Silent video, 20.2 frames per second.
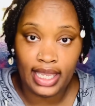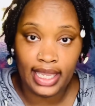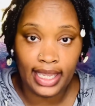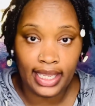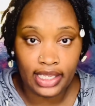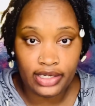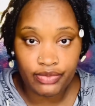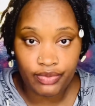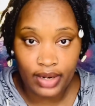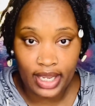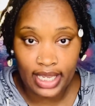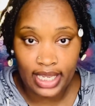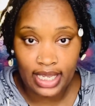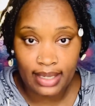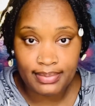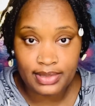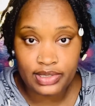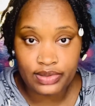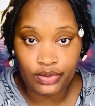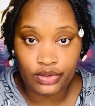head
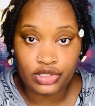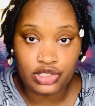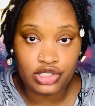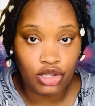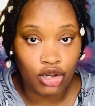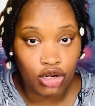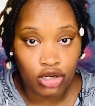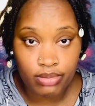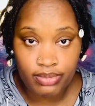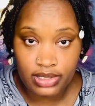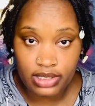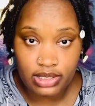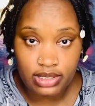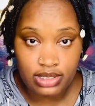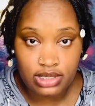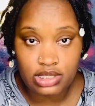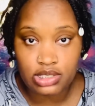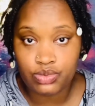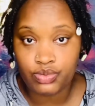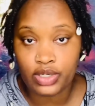wraps or
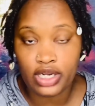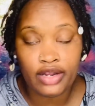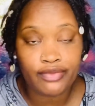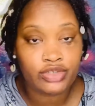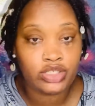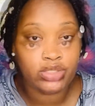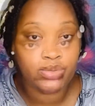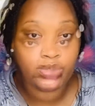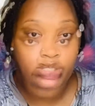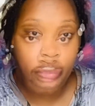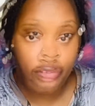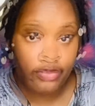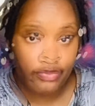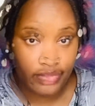turbans, whatever you want to call it.